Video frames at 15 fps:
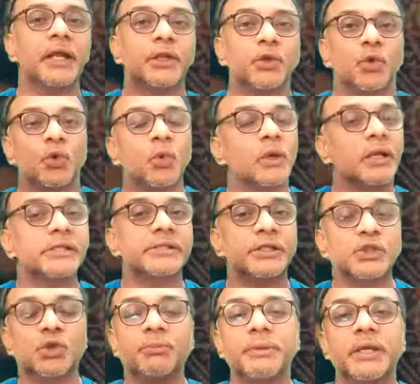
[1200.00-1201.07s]
that you don't
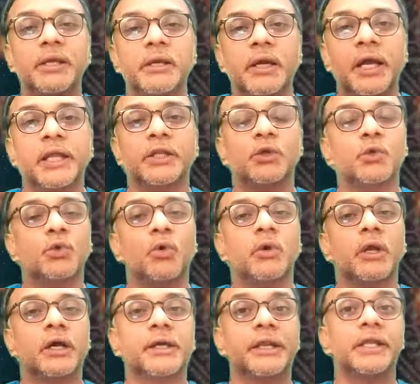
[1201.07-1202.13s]
listen to me and you
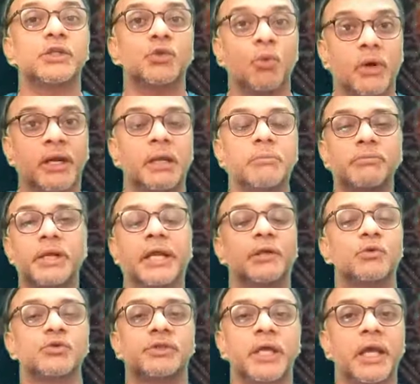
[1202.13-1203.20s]
don't agree to what I'm
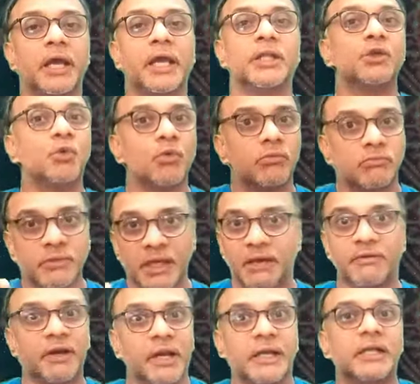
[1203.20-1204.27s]
trying to say and you
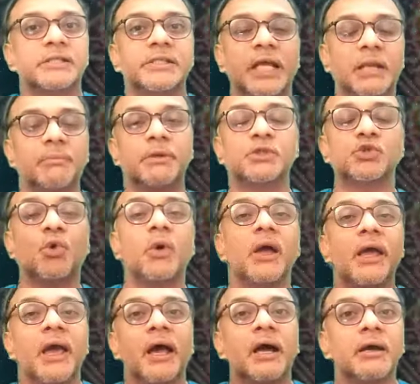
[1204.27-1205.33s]
never understand me. So
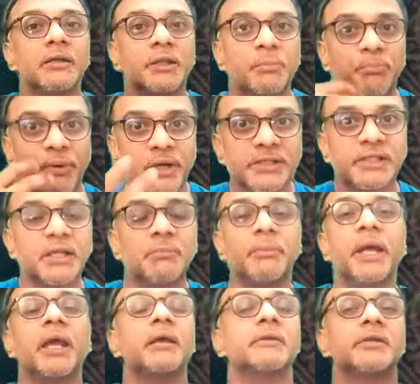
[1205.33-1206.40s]
the person
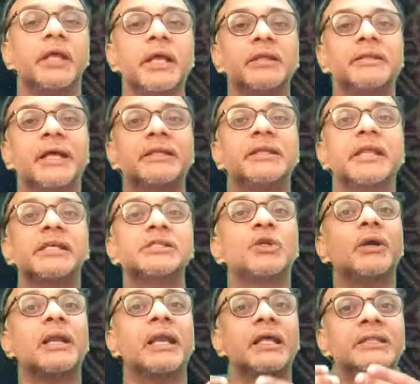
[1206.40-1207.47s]
may think that
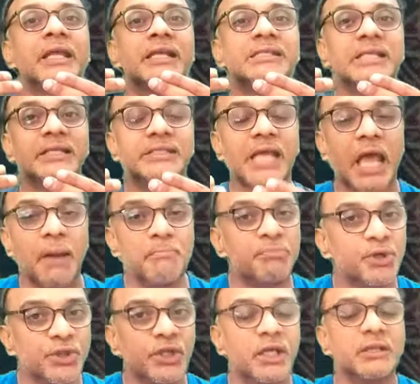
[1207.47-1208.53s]
there is less
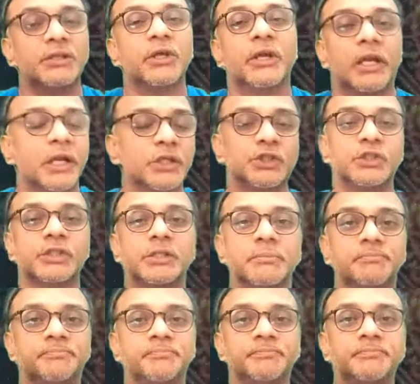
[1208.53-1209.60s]
empathy in the
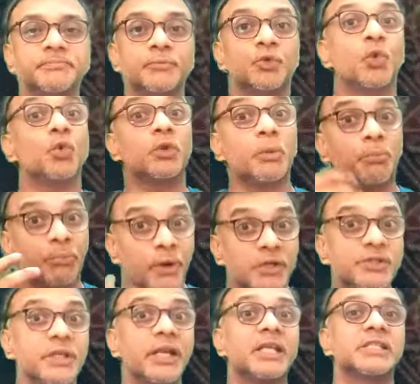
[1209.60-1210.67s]
relationship, though the
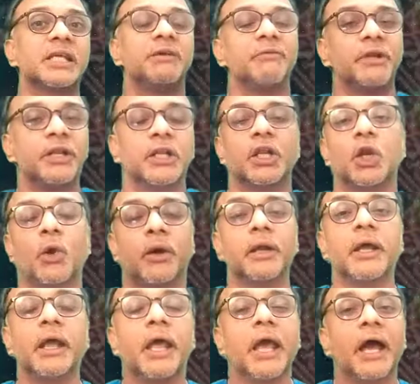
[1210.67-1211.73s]
person has given in a lot.
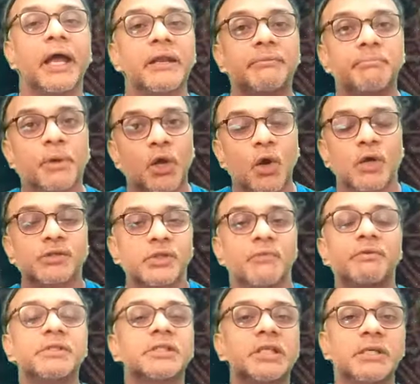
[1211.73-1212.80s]
And because
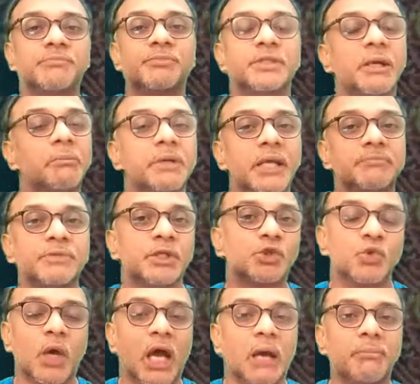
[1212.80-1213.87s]
of it, sometimes it
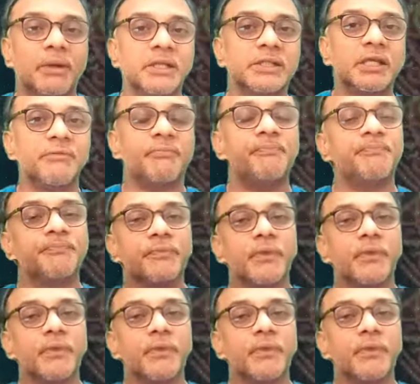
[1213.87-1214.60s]
so happens, if